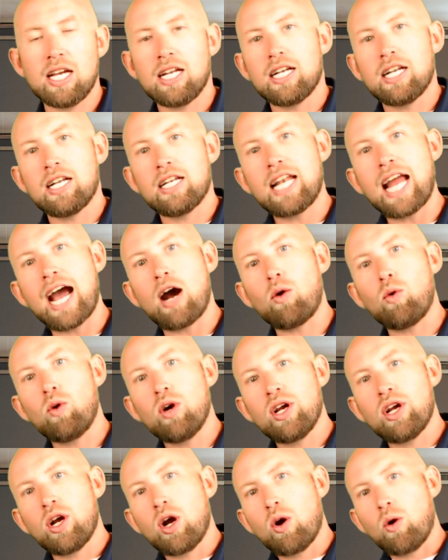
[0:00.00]
Now,
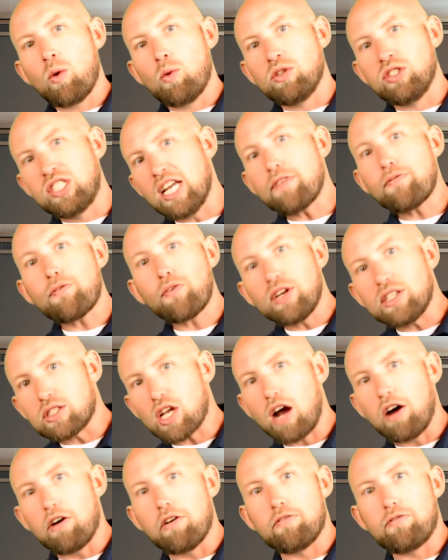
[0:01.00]
difference
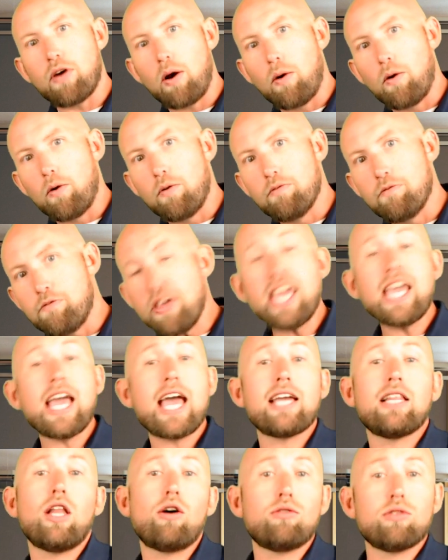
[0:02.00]
of VA
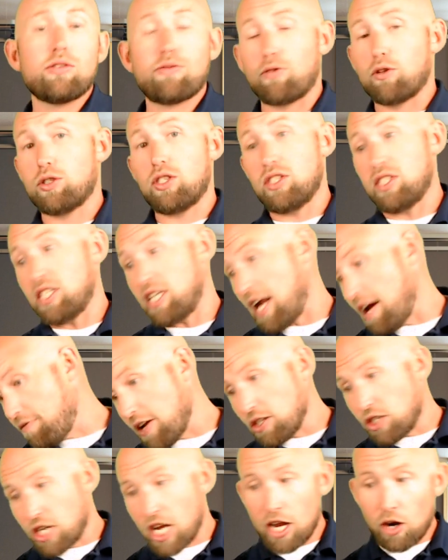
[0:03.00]
loans versus an
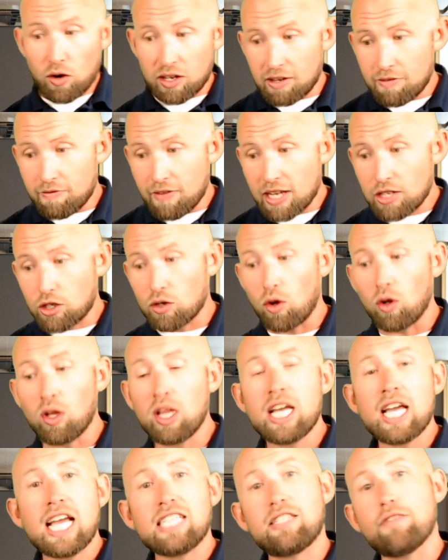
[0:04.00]
FHA or a conventional
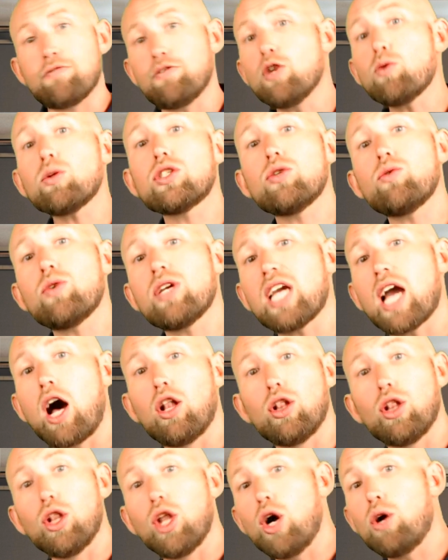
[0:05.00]
is if you were doing a
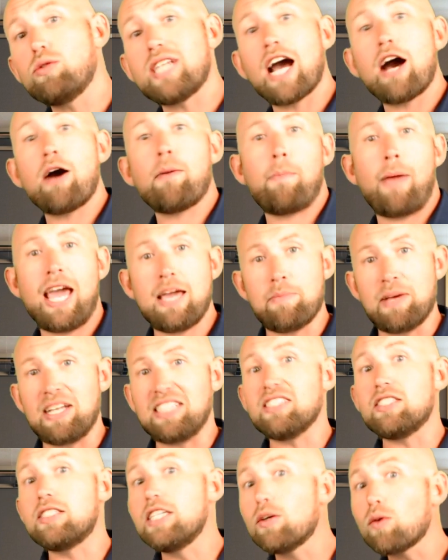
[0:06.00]
low down payment,
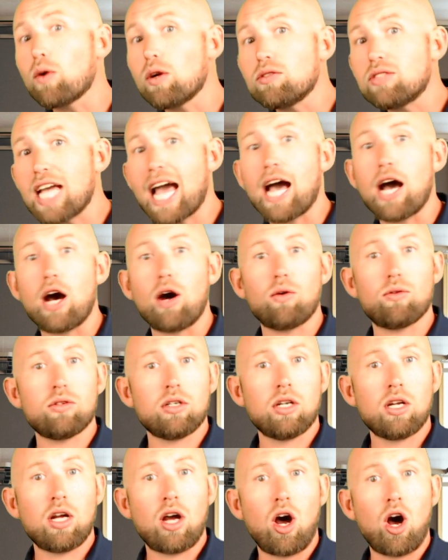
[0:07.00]
zero down
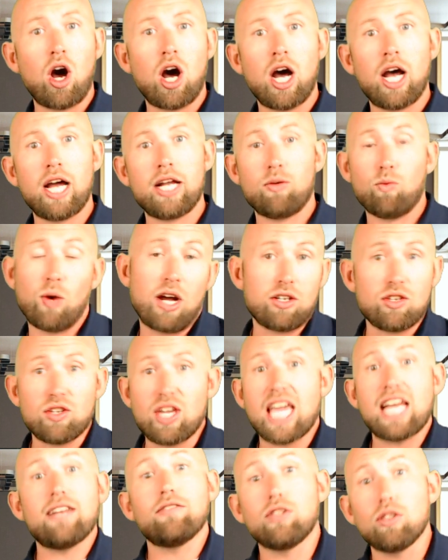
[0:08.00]
on, well, you
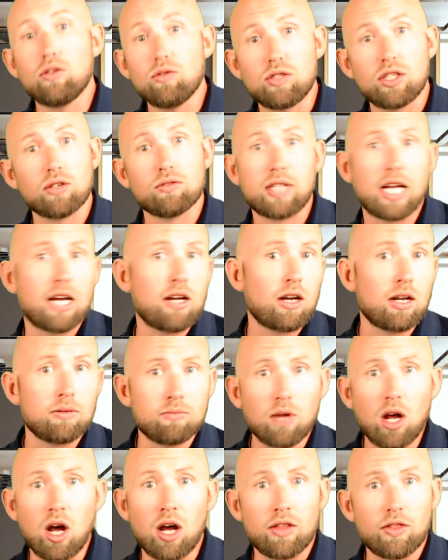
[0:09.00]
can't even do zero down
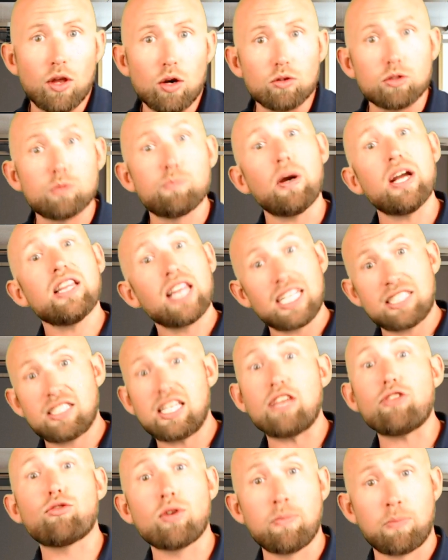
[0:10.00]
on those, but let's say
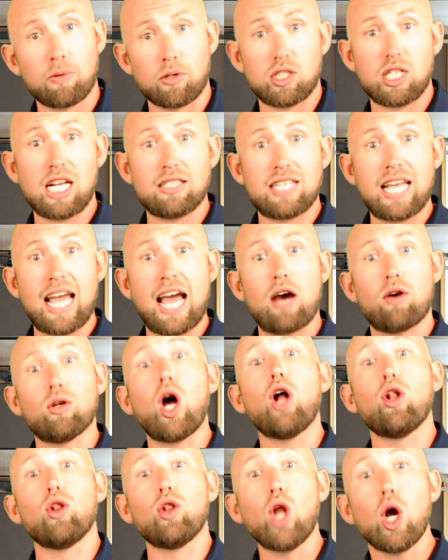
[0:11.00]
3% down, a
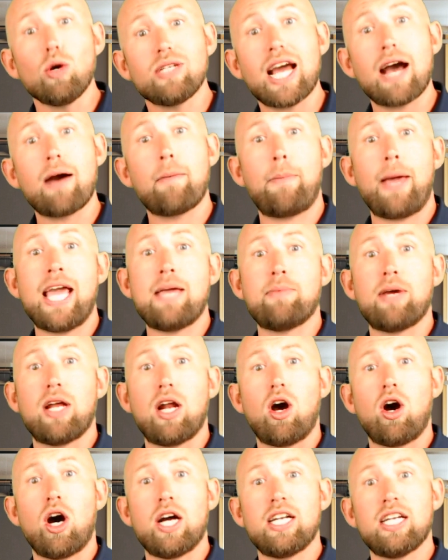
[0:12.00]
low down payment
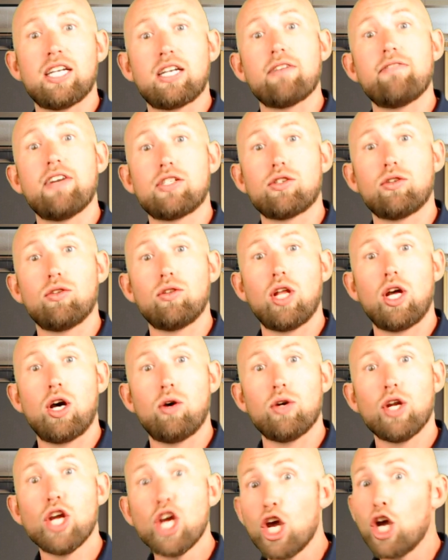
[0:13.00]
on a conventional loan,
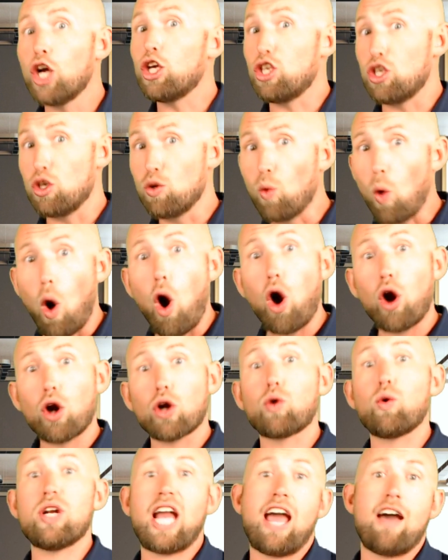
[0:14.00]
you are
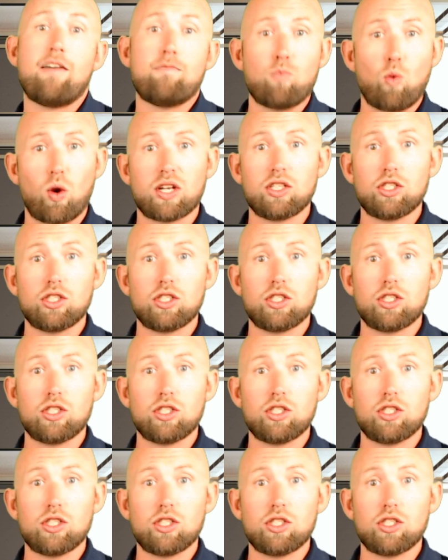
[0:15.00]
going to have mortgage